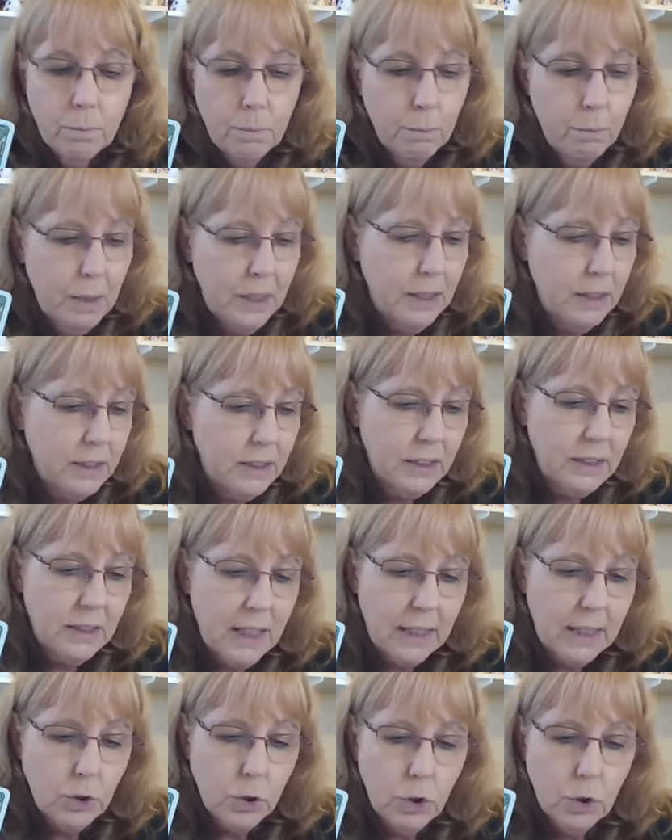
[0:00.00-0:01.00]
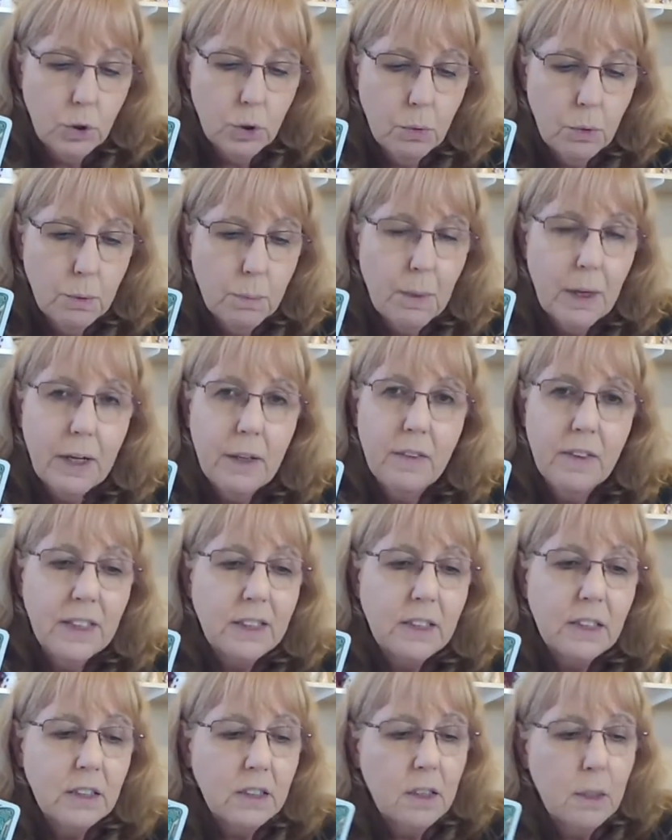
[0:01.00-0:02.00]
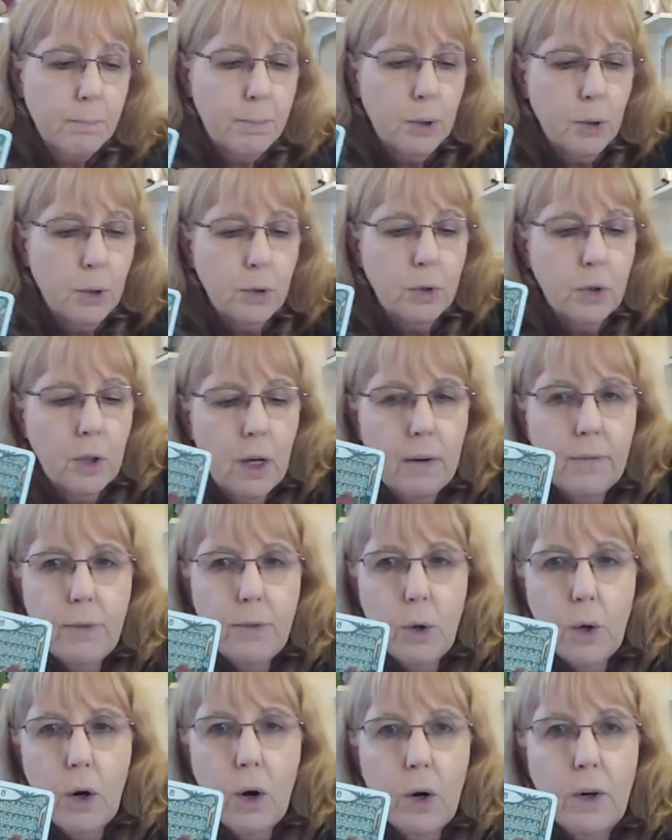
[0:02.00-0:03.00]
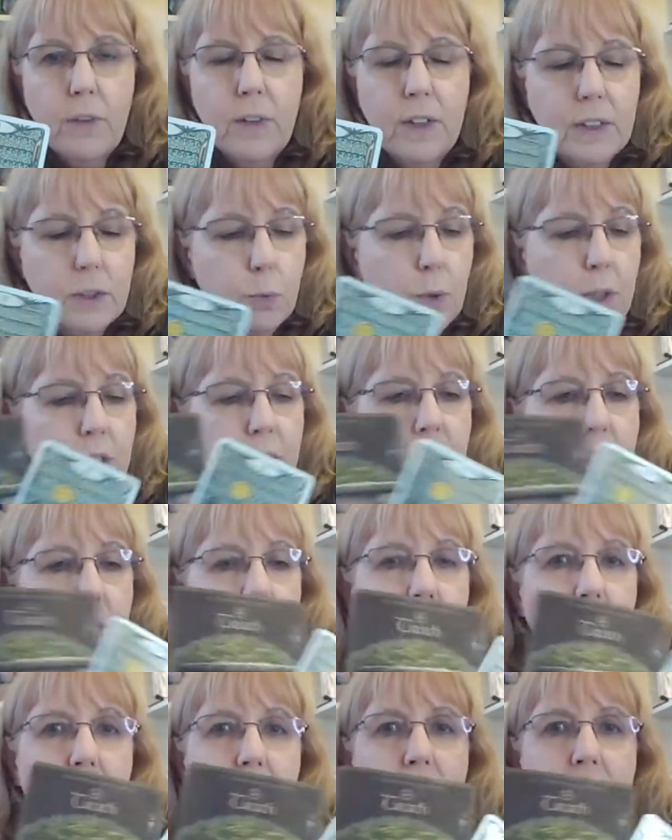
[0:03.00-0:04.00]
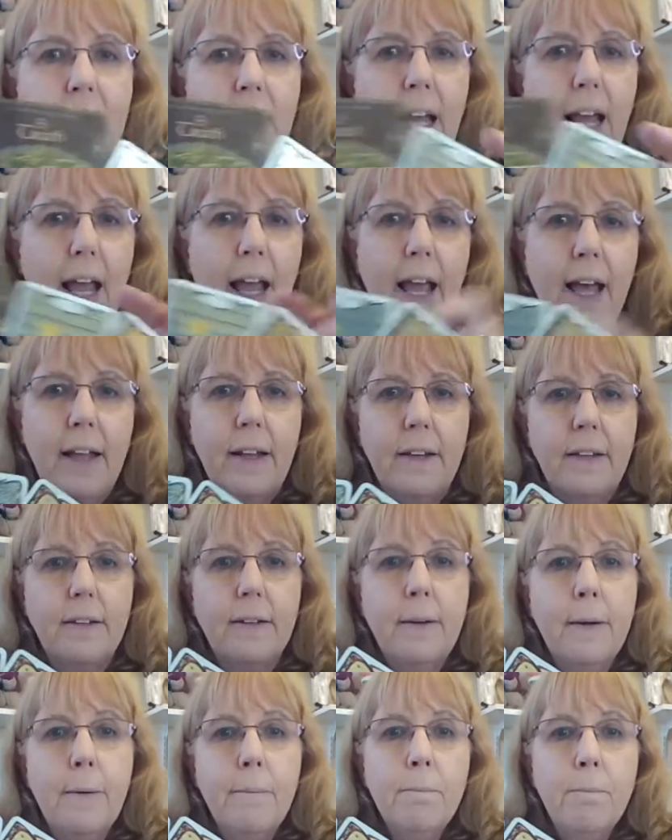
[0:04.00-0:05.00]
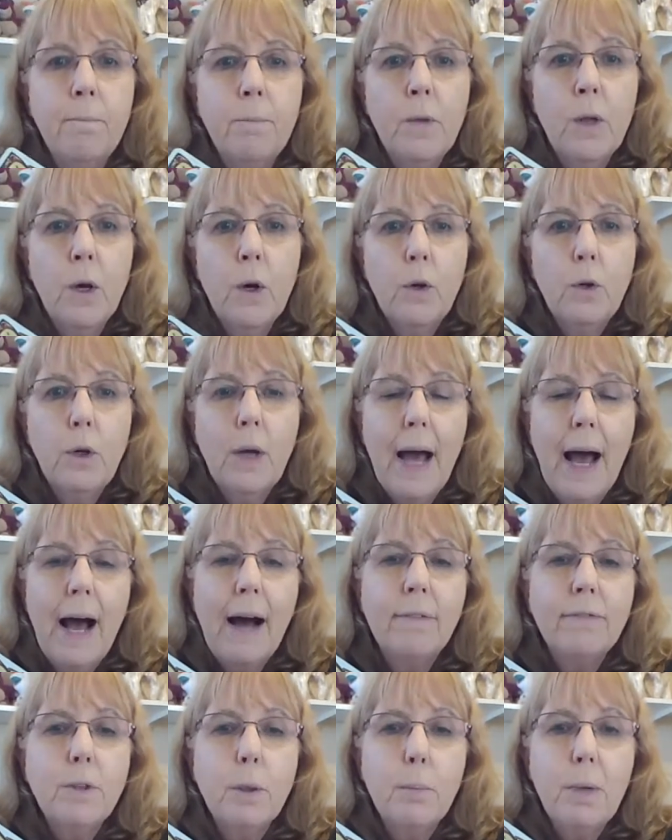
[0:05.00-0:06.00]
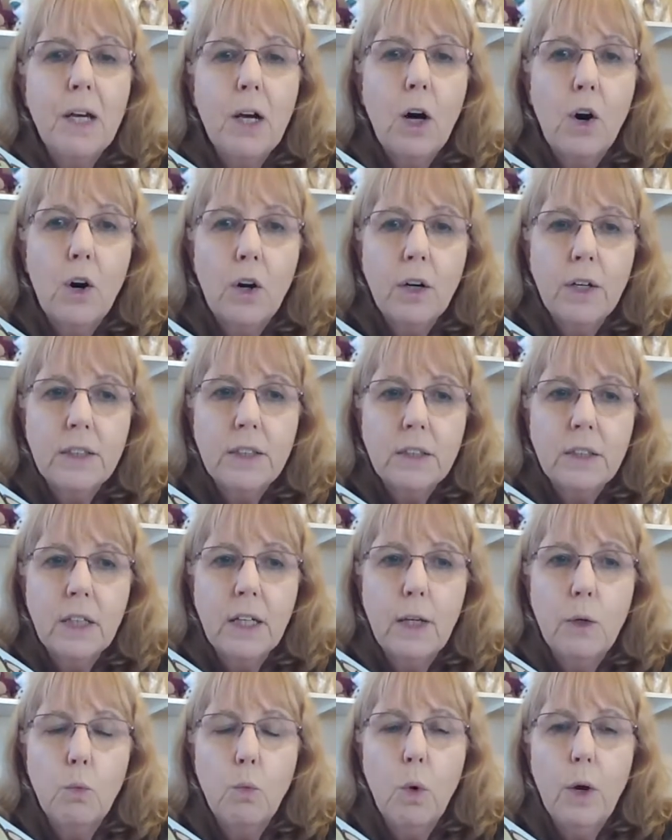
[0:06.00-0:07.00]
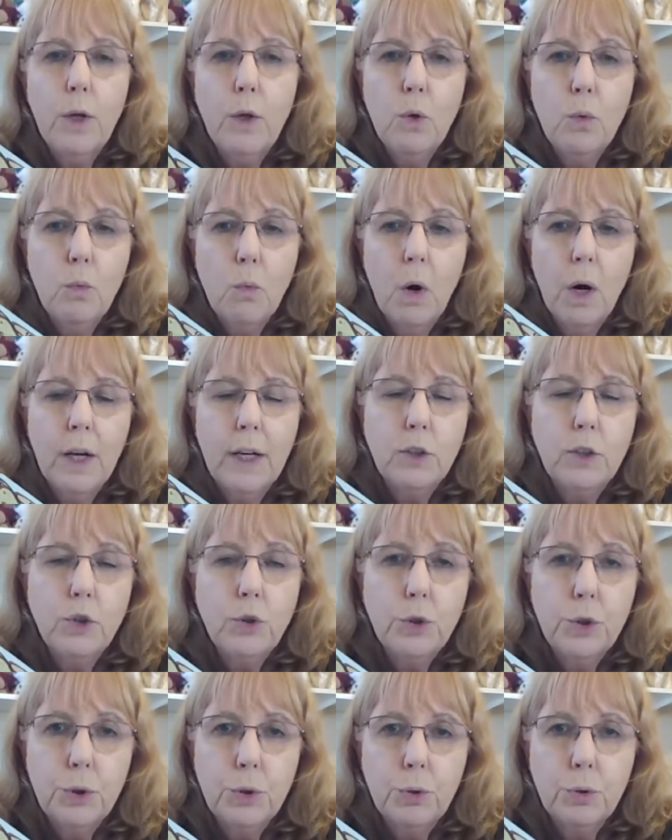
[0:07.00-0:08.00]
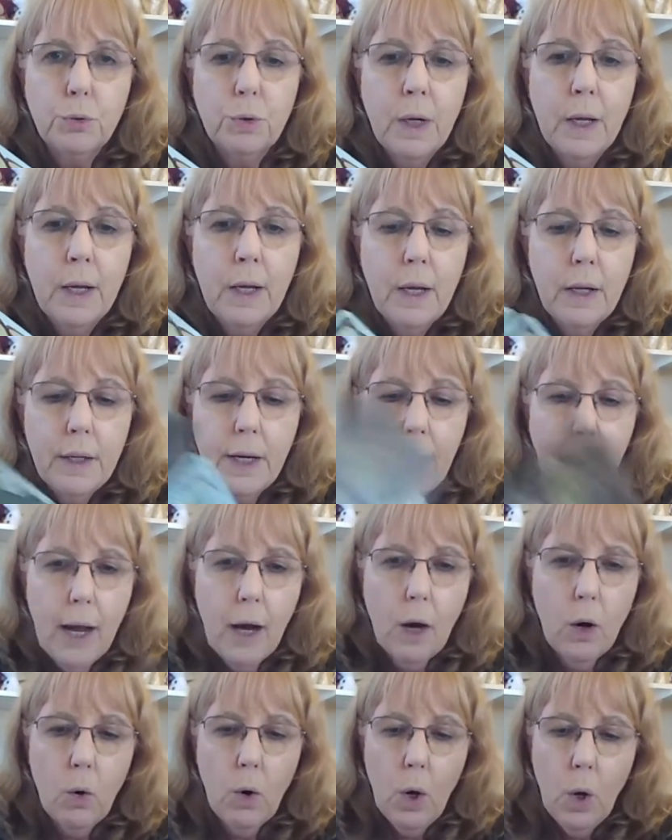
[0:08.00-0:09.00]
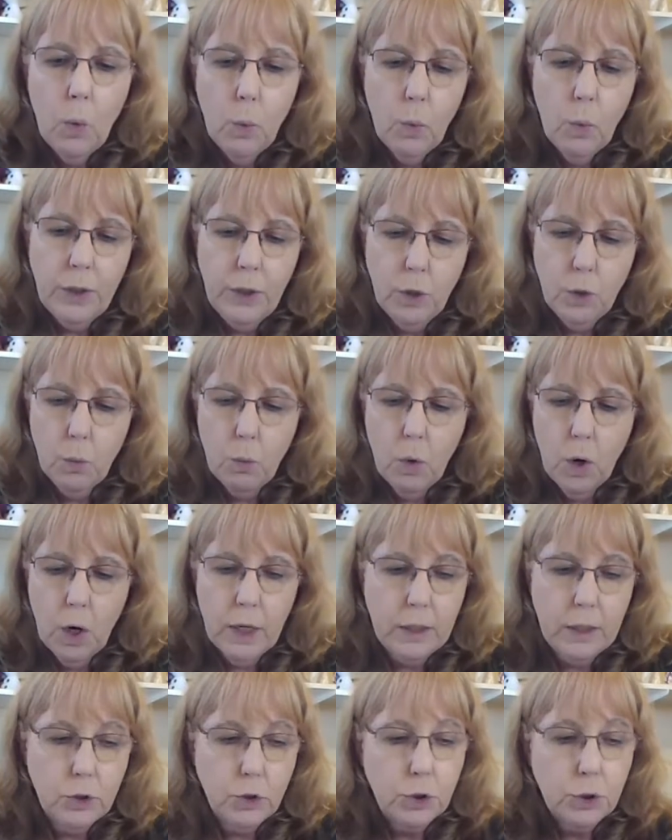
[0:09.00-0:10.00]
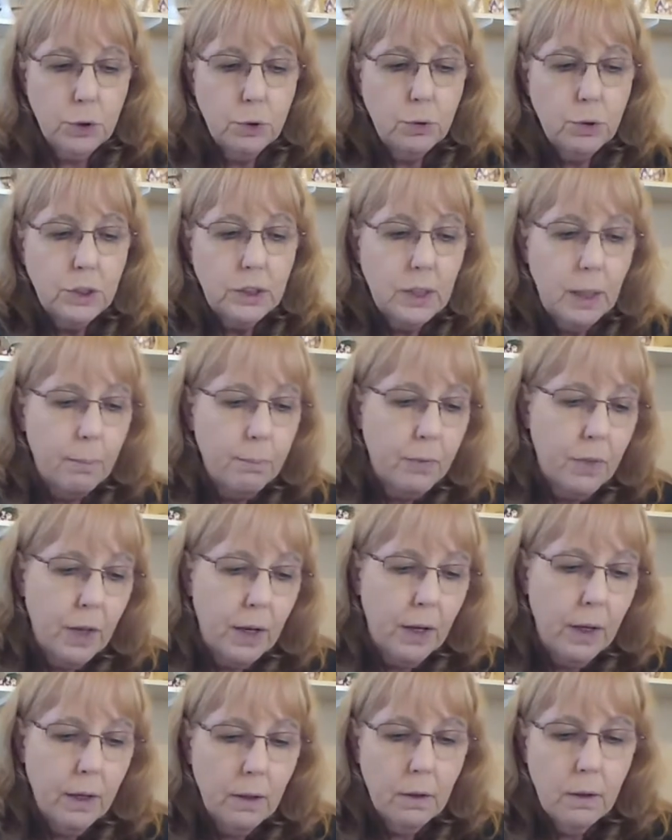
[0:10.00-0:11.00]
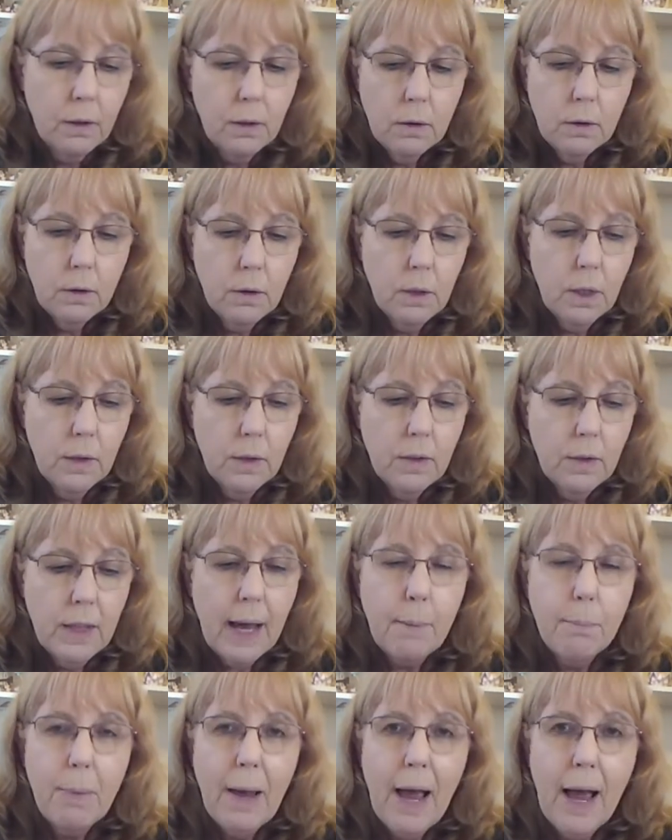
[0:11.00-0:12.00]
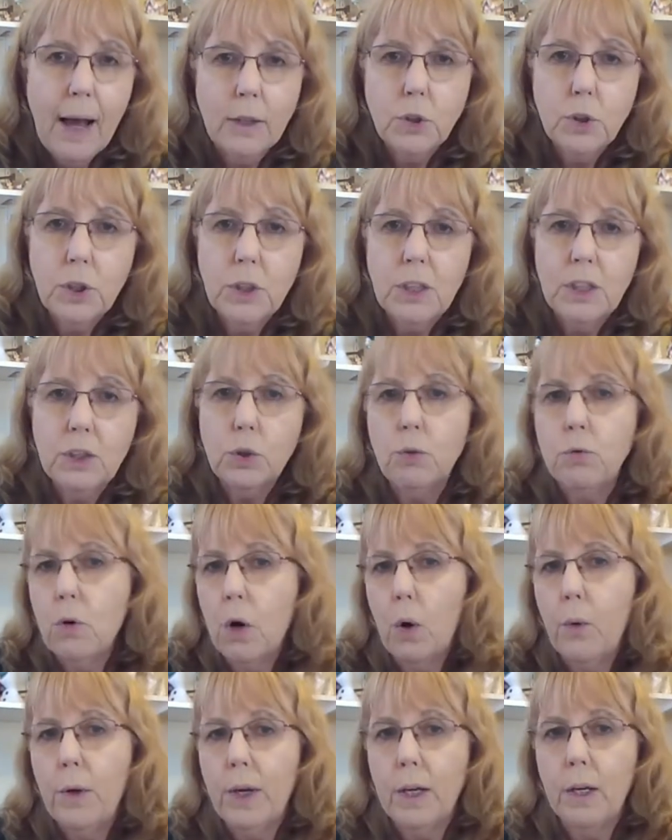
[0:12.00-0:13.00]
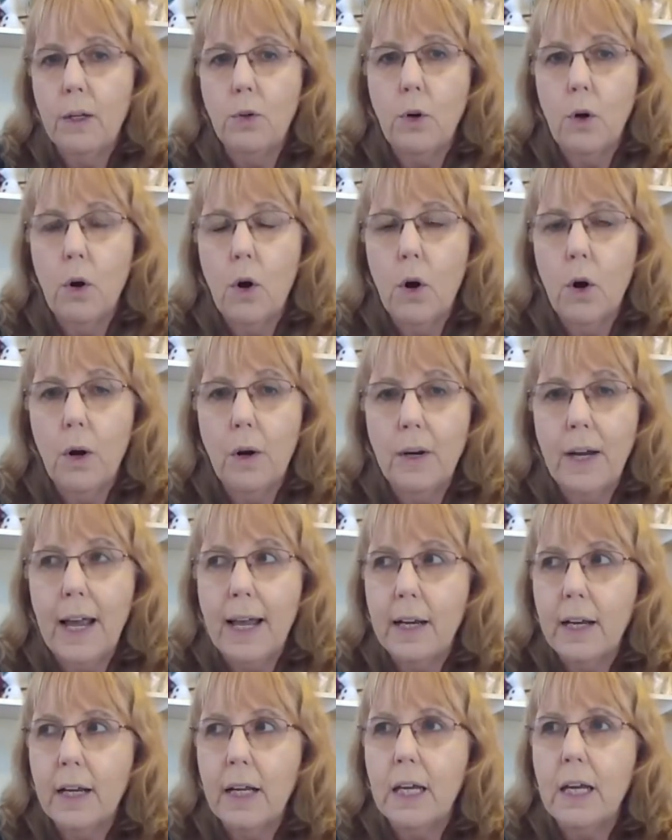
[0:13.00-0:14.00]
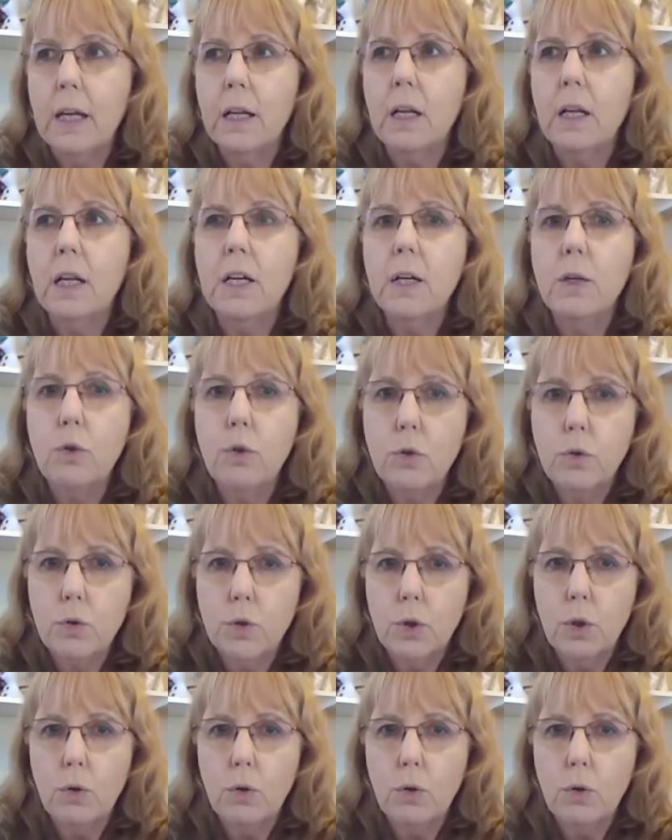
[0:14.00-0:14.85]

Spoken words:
because this has to do with money. This is the burden of your heart. This what needs to end. You have to be honest in what you want to do. Now, when you want to do something, that passion is growing in your heart, and it continues to